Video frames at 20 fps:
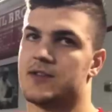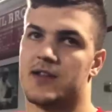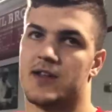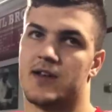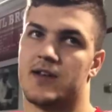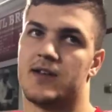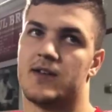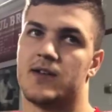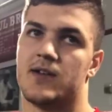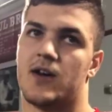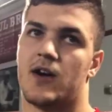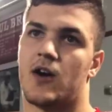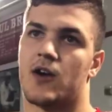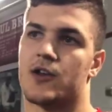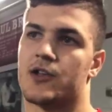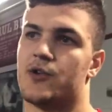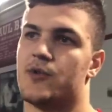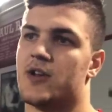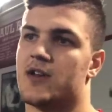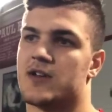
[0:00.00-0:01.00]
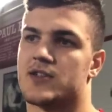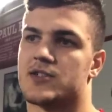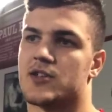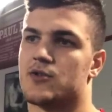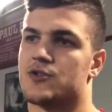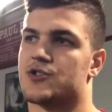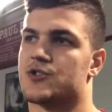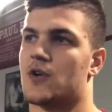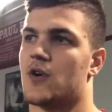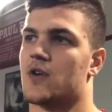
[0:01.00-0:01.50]
to our unit is
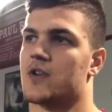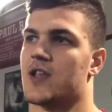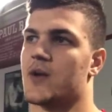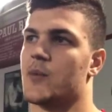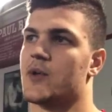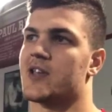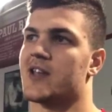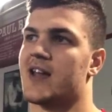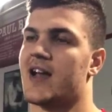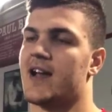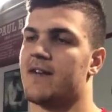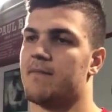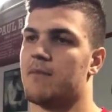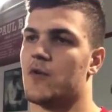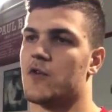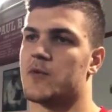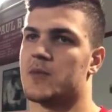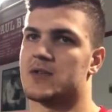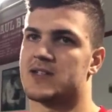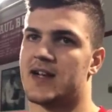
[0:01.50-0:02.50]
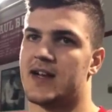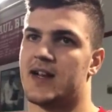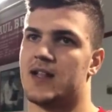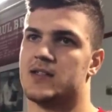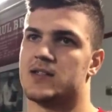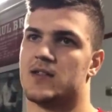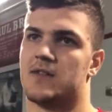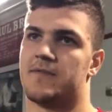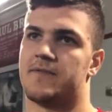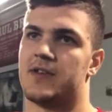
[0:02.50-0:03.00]
so strong that we can have multiple tight
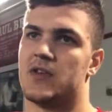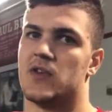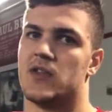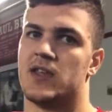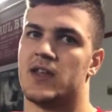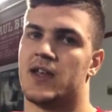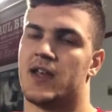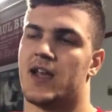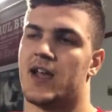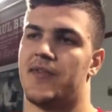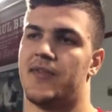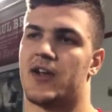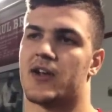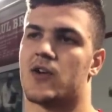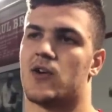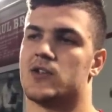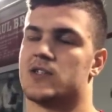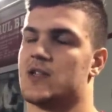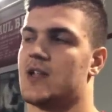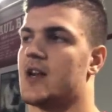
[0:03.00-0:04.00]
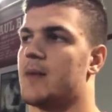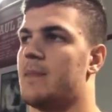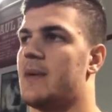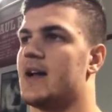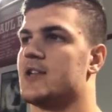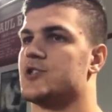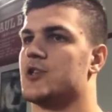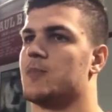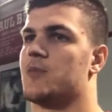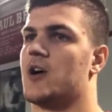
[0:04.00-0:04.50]
ends in the field, and that causes a lot of
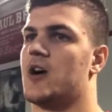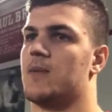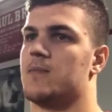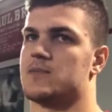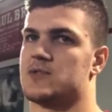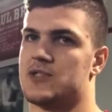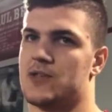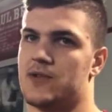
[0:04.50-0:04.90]
matchup problems.